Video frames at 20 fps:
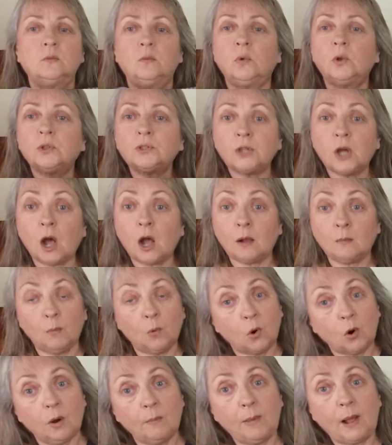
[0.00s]
We'll talk
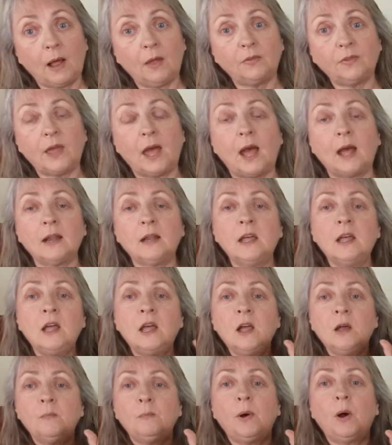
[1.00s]
more about that.
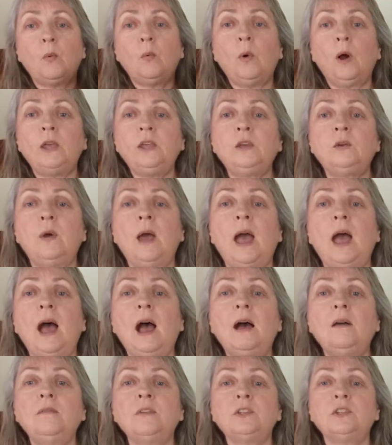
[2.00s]
But what you
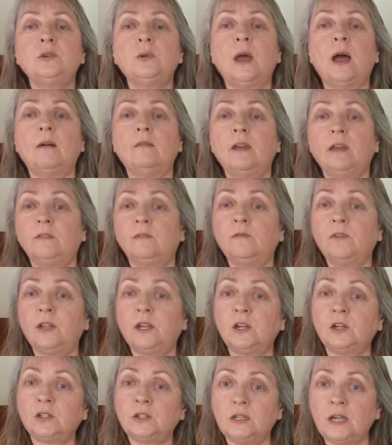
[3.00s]
have is you have a
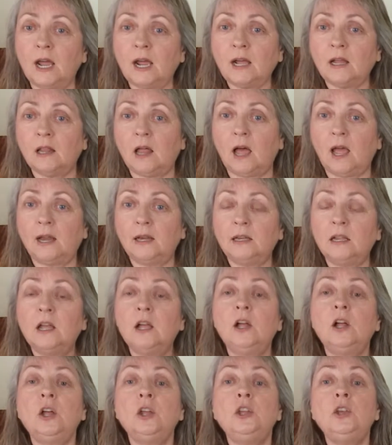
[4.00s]
finished neckline.
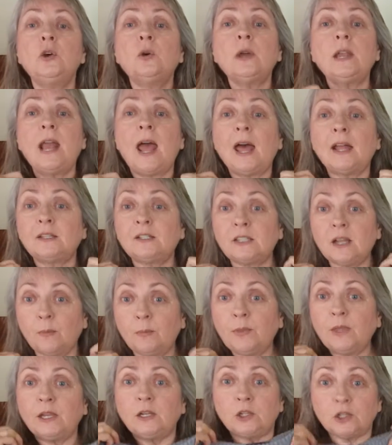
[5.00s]
You can add
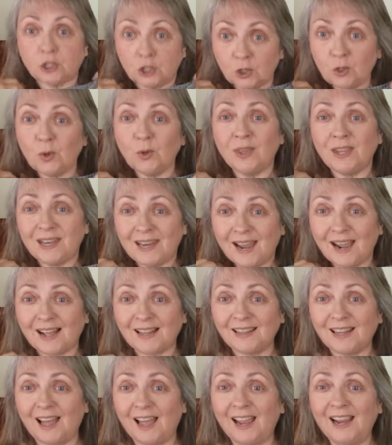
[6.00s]
something to the
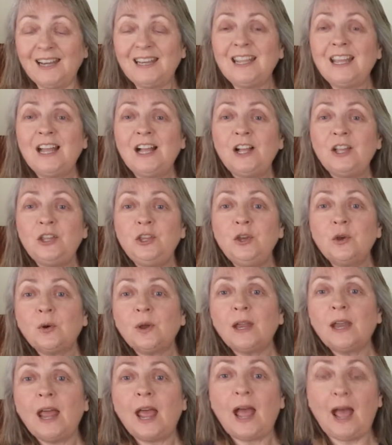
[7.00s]
neckline. You
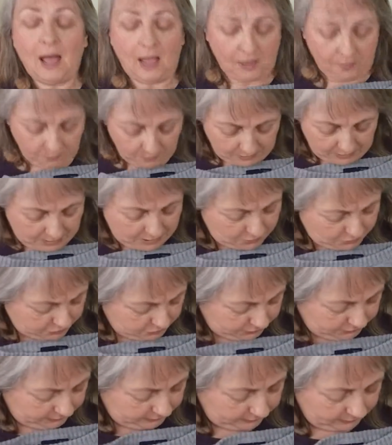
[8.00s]
can add, what color
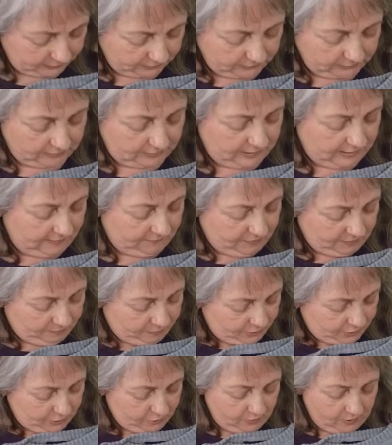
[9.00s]
is this? This is navy
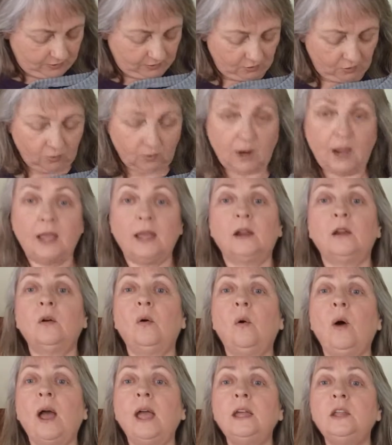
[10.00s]
blue and gray and
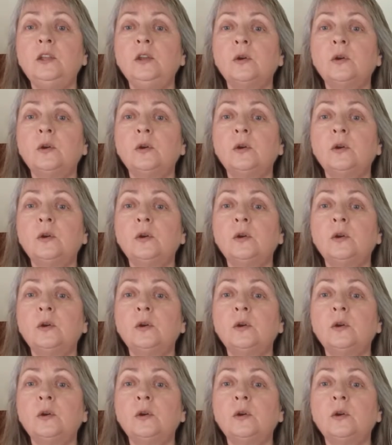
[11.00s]
white.